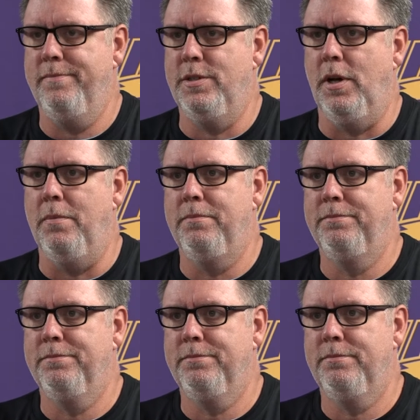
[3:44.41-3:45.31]
So
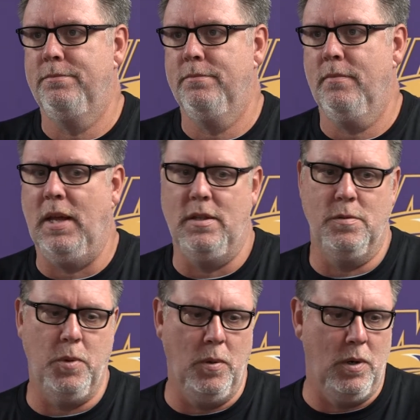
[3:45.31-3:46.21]
at
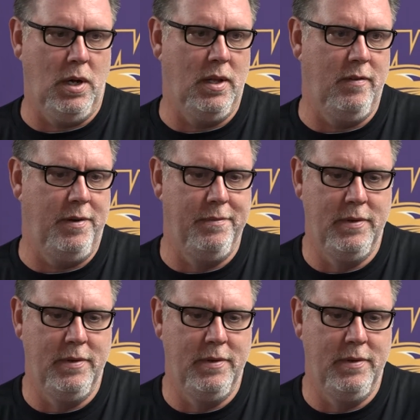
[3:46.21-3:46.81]
this point, we're all even.